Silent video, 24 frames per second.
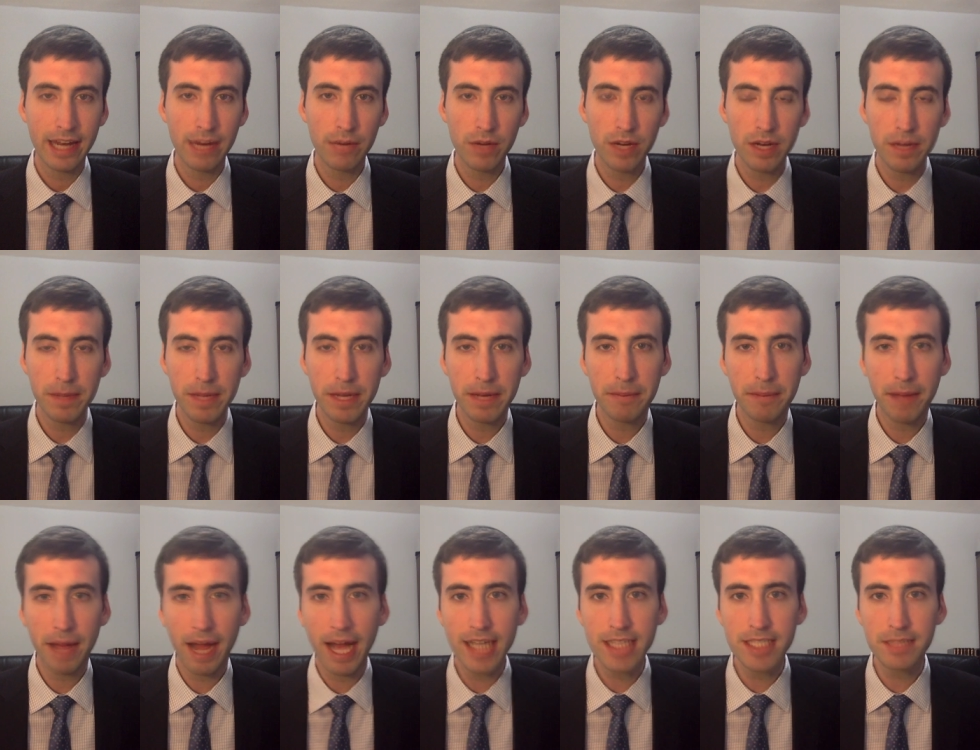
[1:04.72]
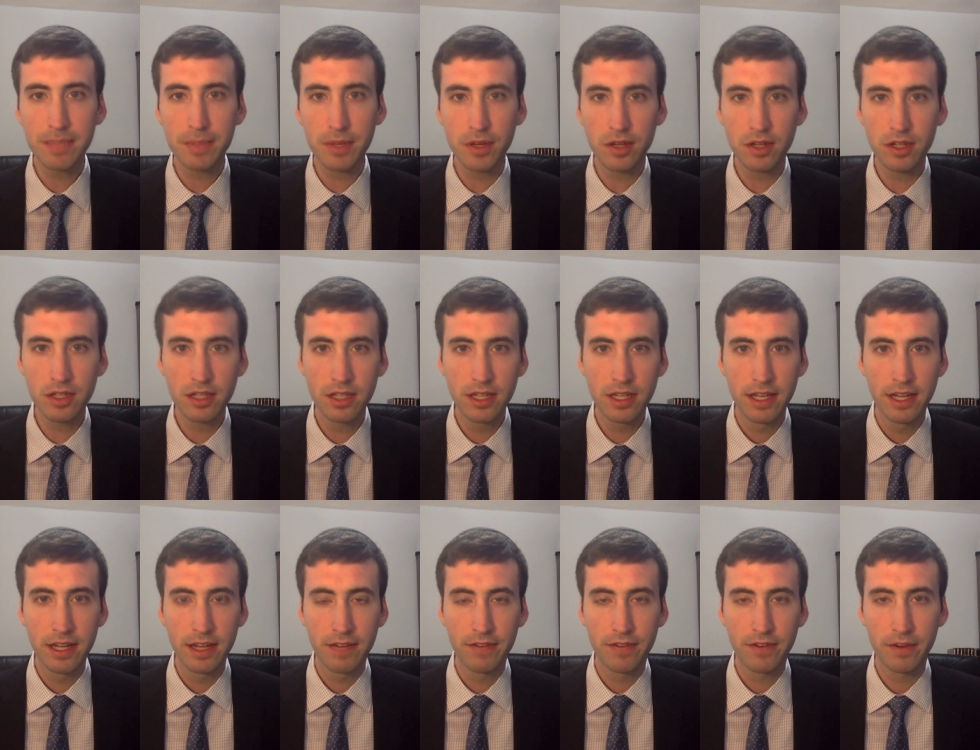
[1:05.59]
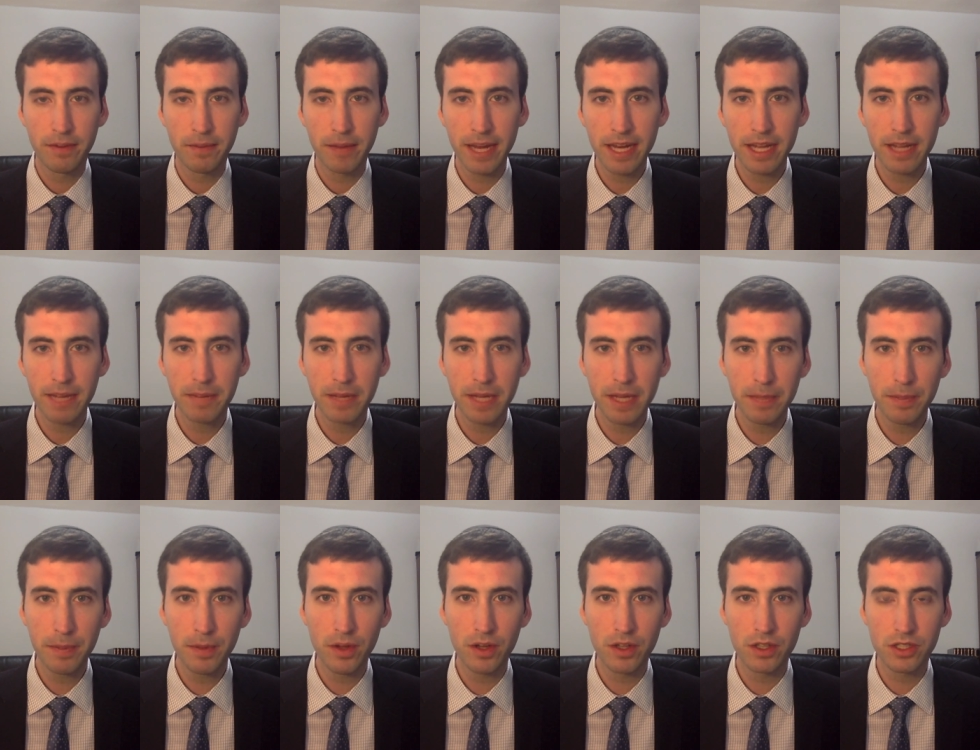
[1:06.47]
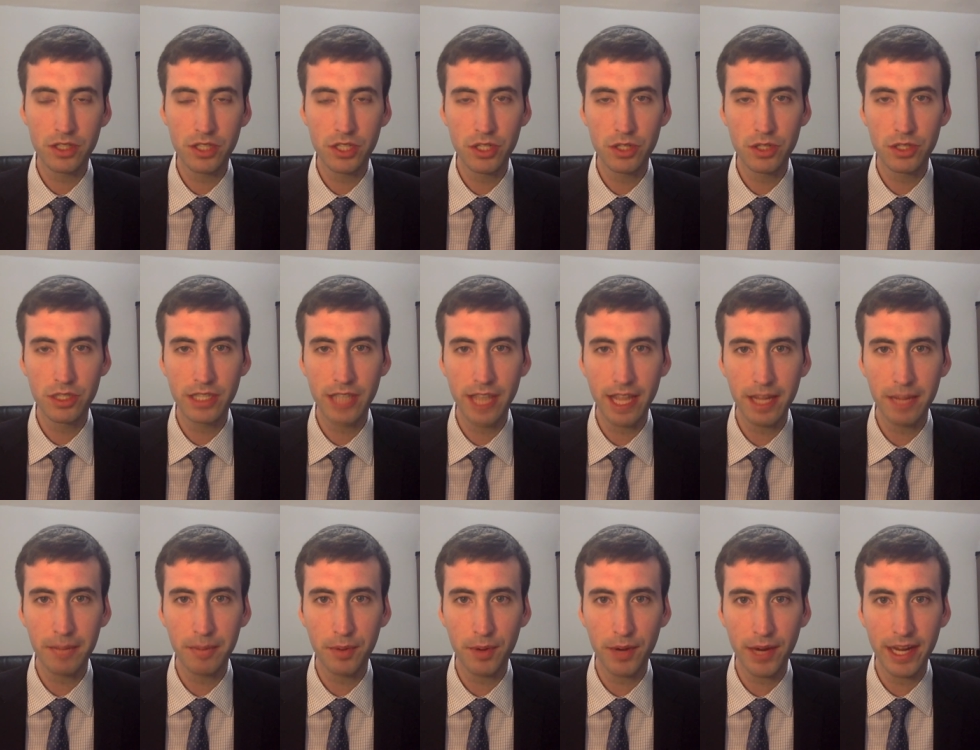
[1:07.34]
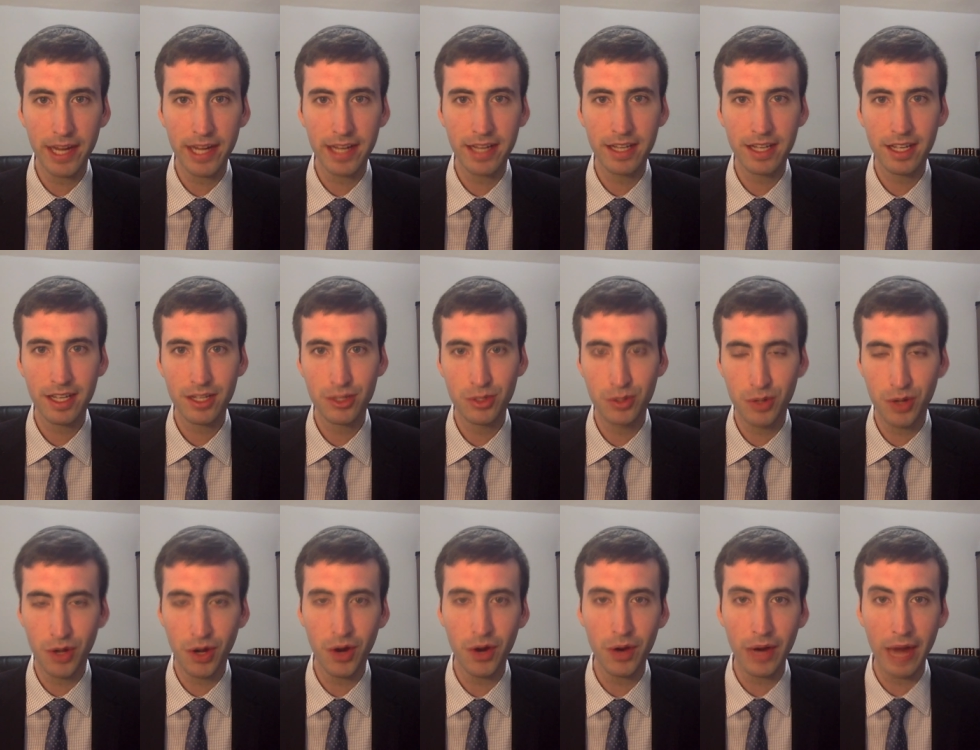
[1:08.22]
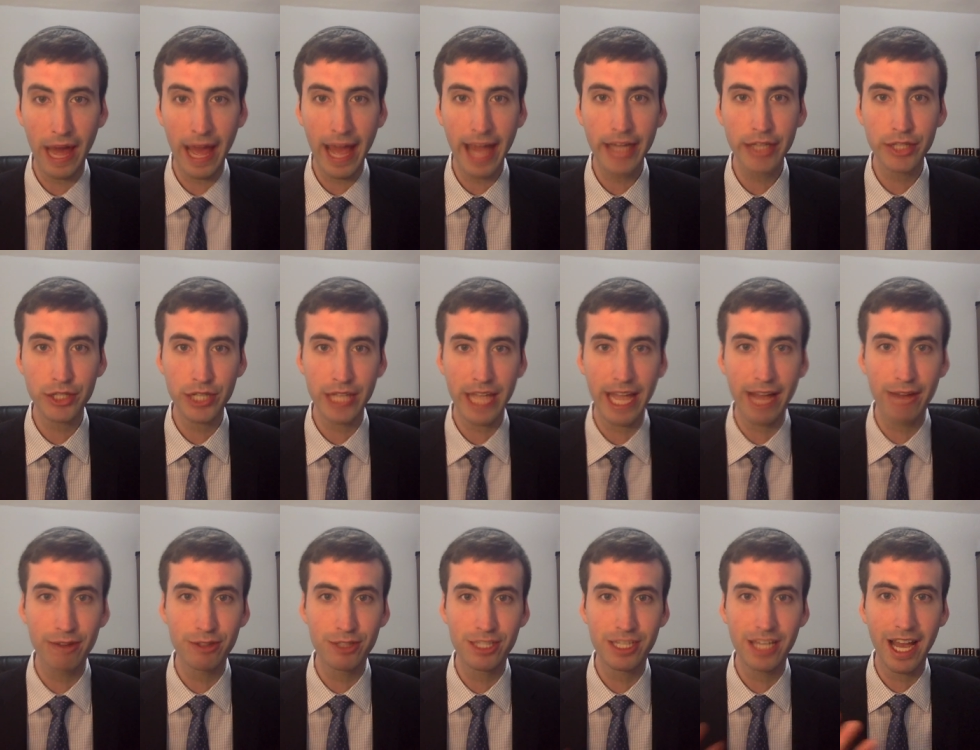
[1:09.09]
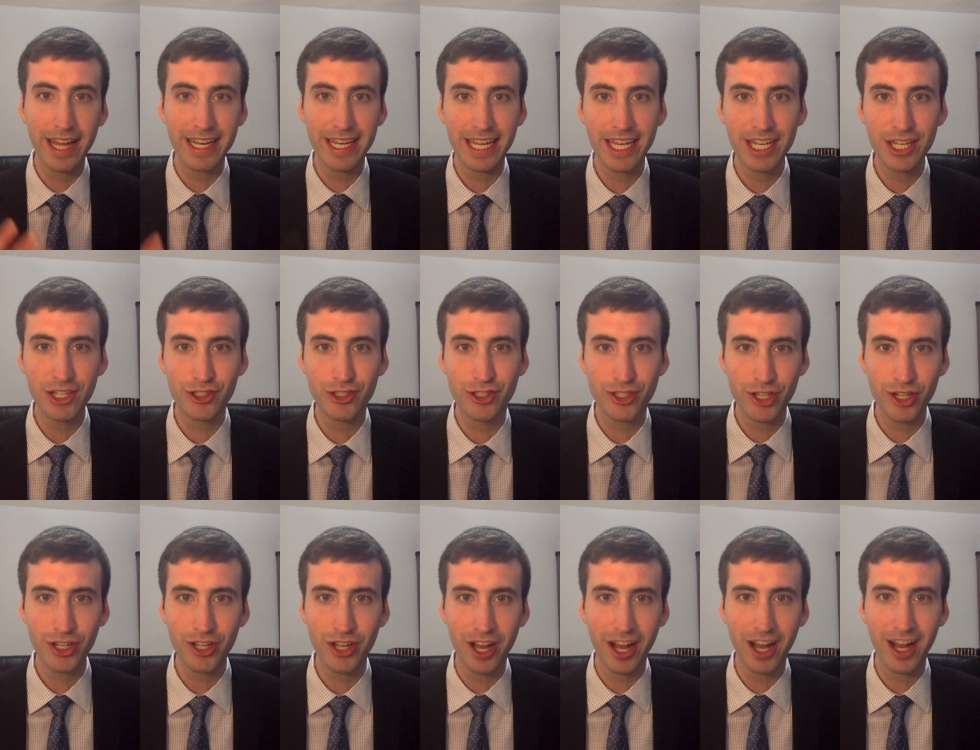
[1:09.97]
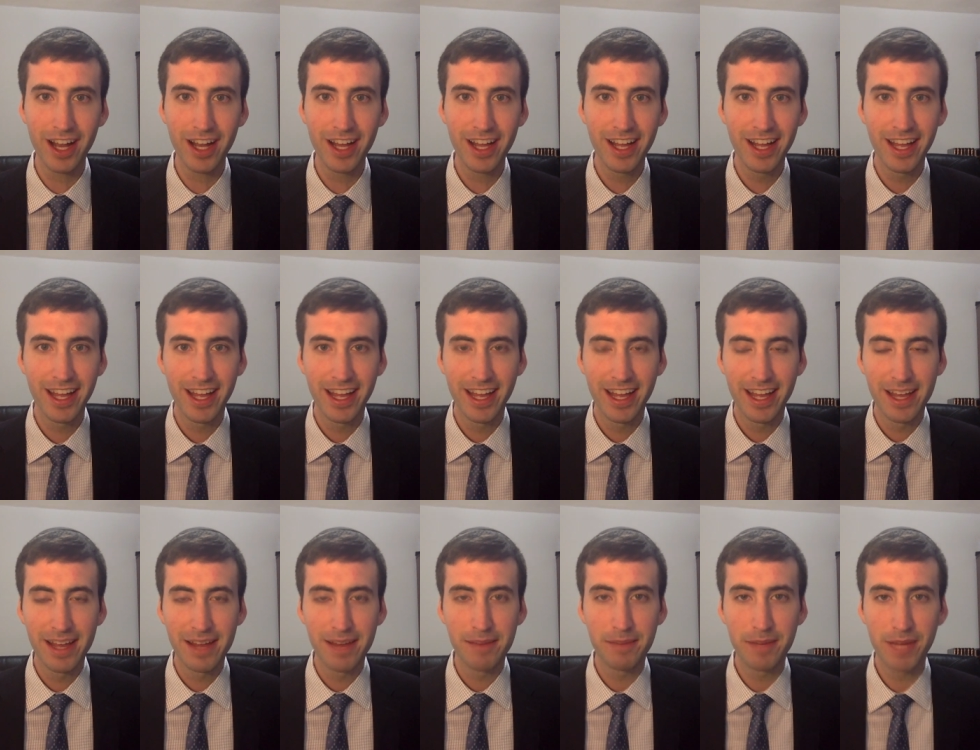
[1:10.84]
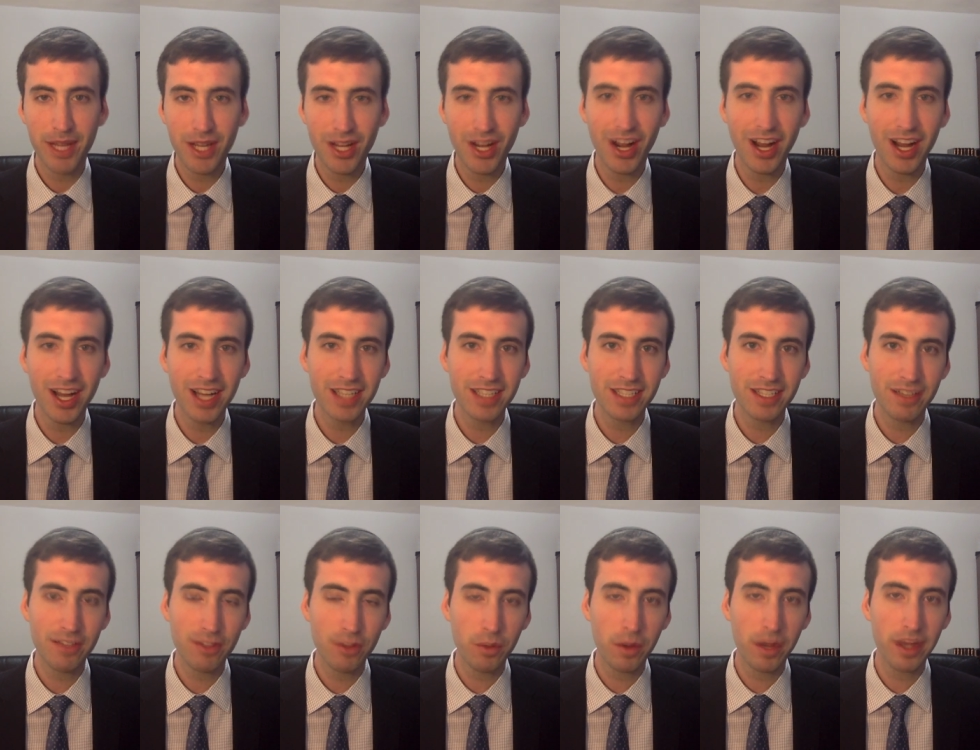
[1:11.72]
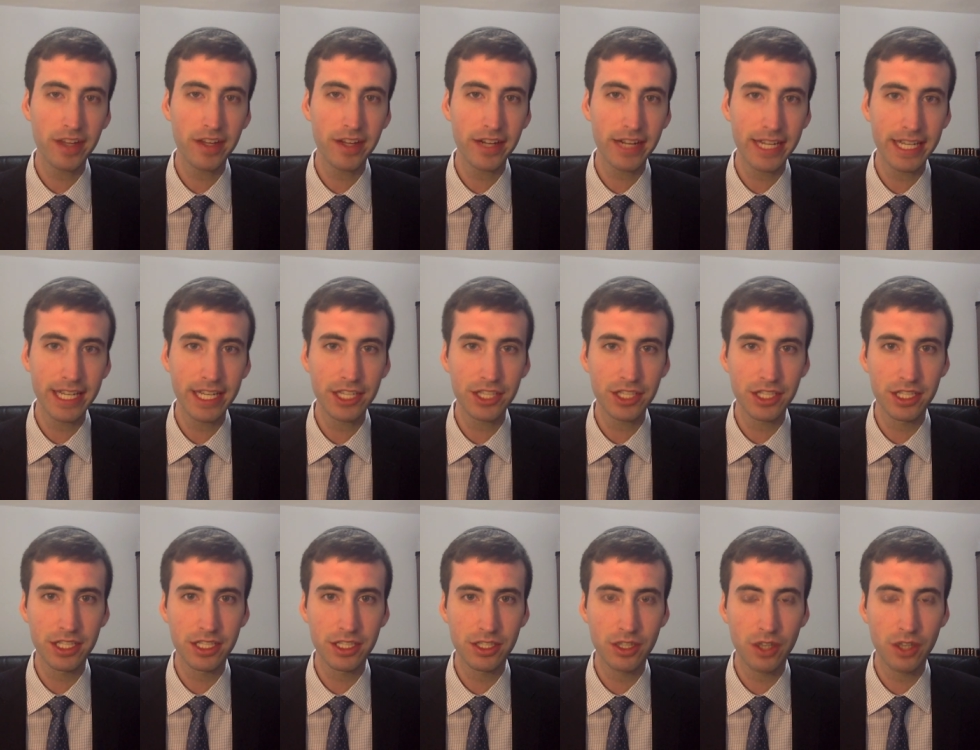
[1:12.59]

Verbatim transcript: it would have been impossible for many people to celebrate Sukkot actually outside in a sukkah because of the weather conditions.